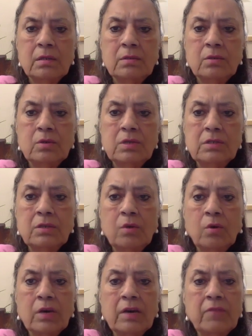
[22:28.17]
So he said,
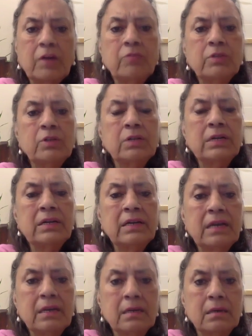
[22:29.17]
okay, what were you
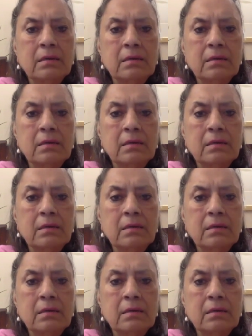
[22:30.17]
thinking?